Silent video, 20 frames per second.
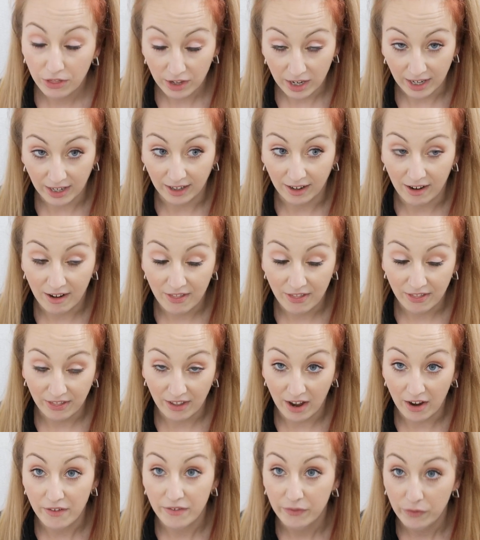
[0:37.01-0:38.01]
thing that
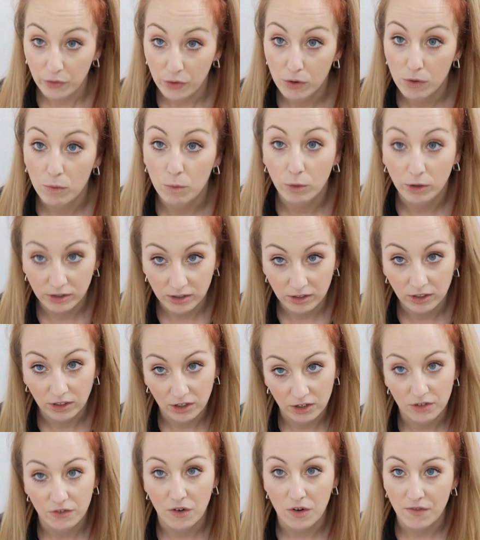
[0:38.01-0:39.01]
I thought wasn't
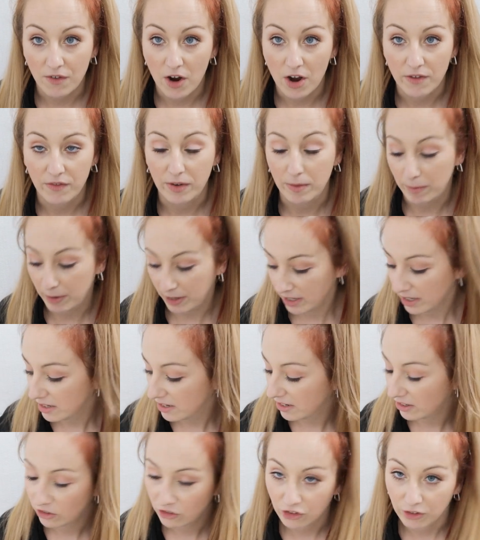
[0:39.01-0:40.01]
going to arrive in my
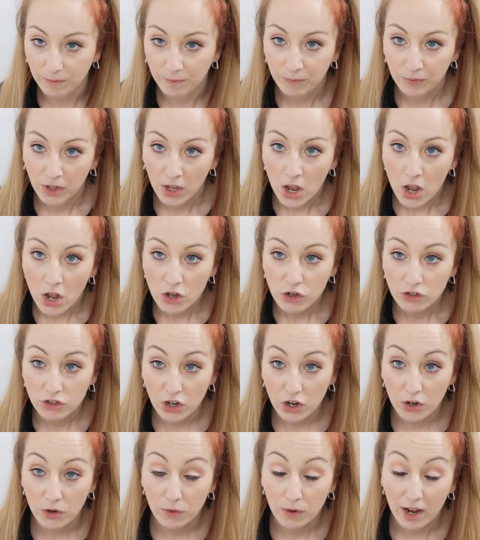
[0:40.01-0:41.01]
collection.
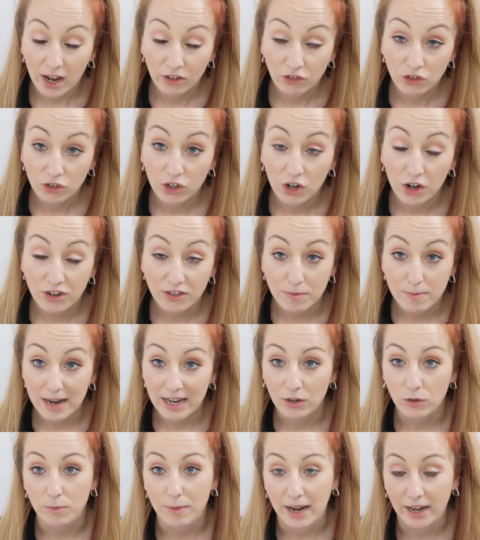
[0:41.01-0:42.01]
So as you guys
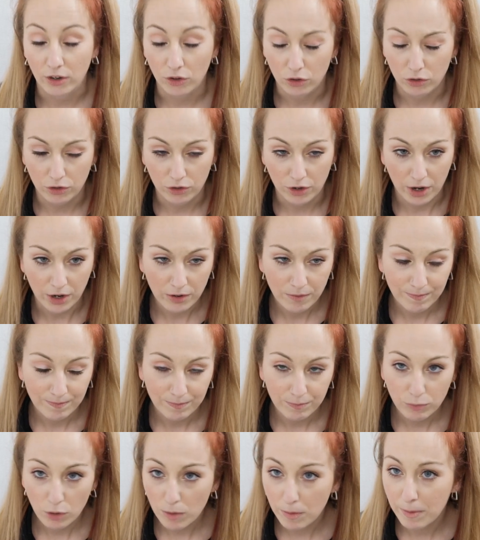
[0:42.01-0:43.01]
may or may not know,
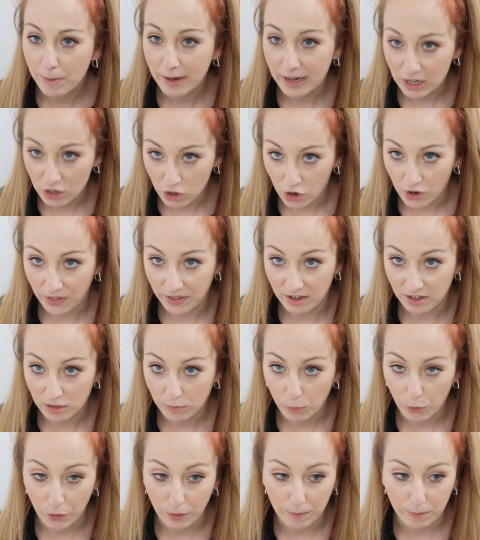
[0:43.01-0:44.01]
probably not at this
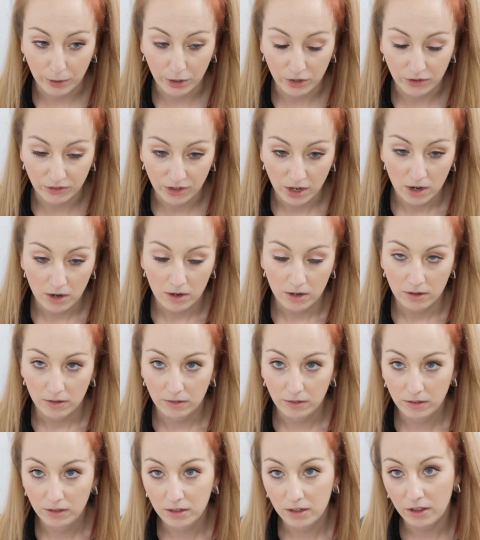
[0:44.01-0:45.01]
point because
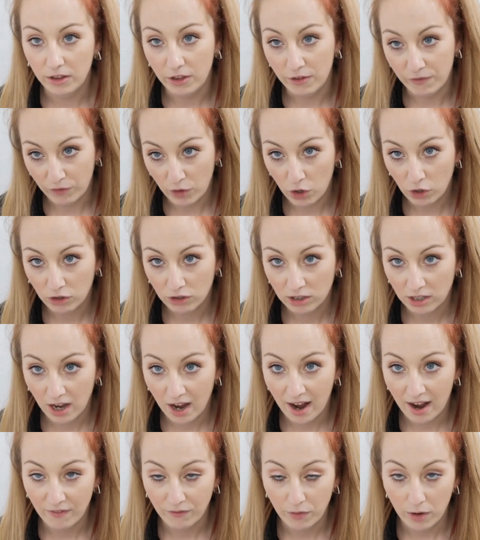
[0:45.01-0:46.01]
the vlogs
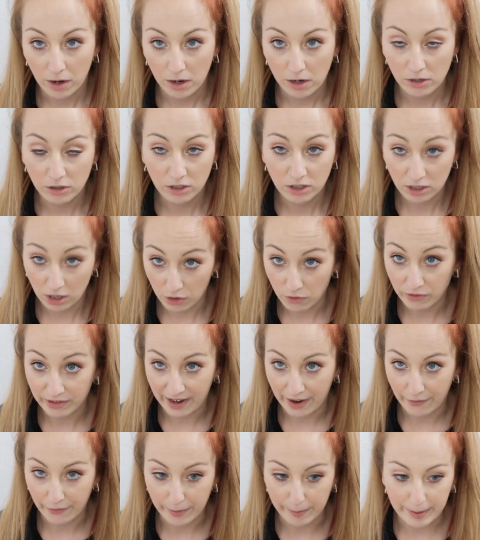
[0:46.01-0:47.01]
have slowed
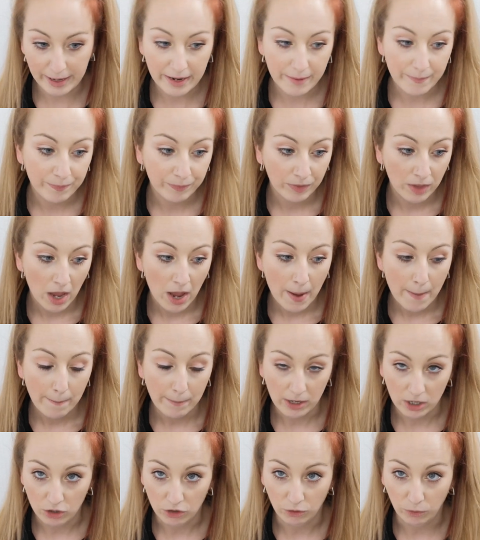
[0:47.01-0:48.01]
down a bit
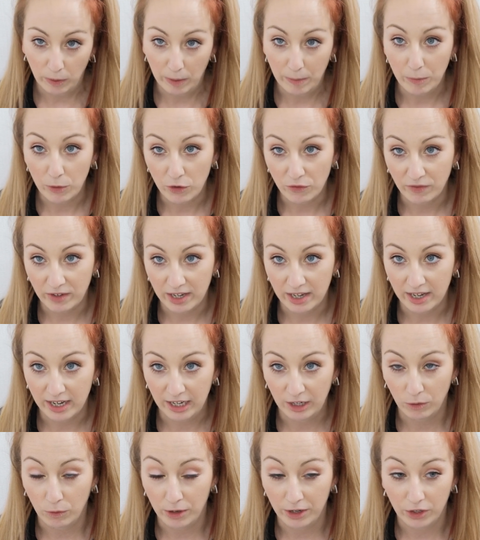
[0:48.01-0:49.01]
because we moved in
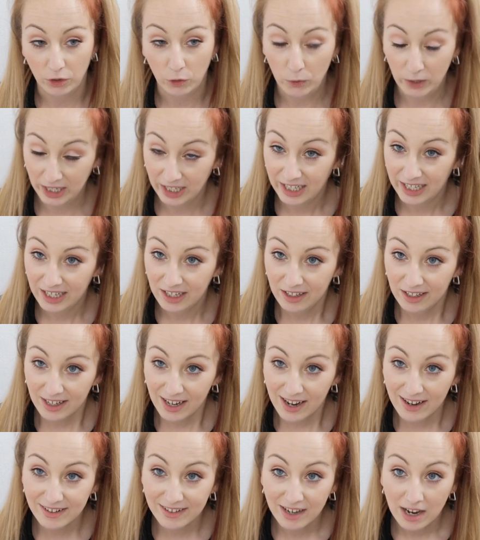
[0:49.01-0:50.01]
here quite quickly in the
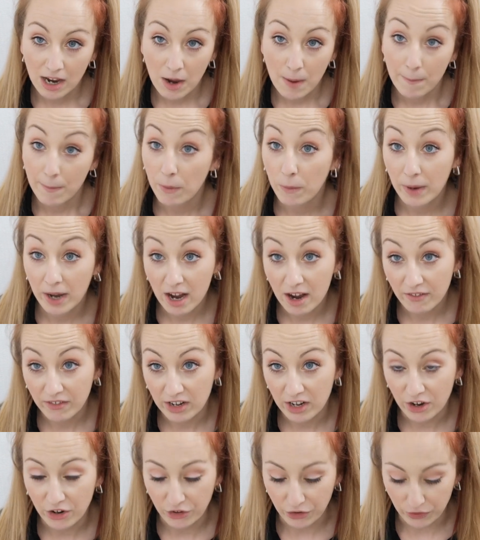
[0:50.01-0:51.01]
end, but we are
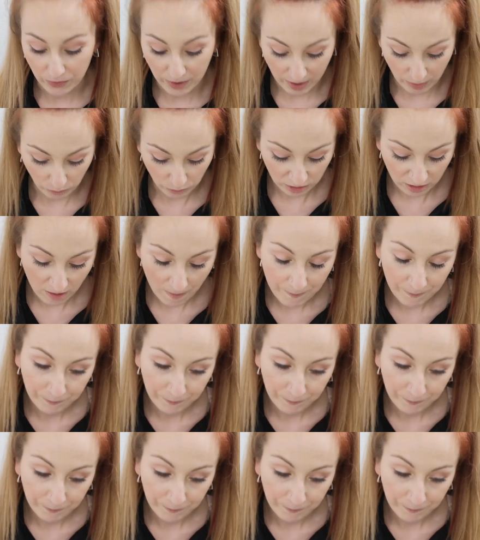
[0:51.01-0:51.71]
in our new house.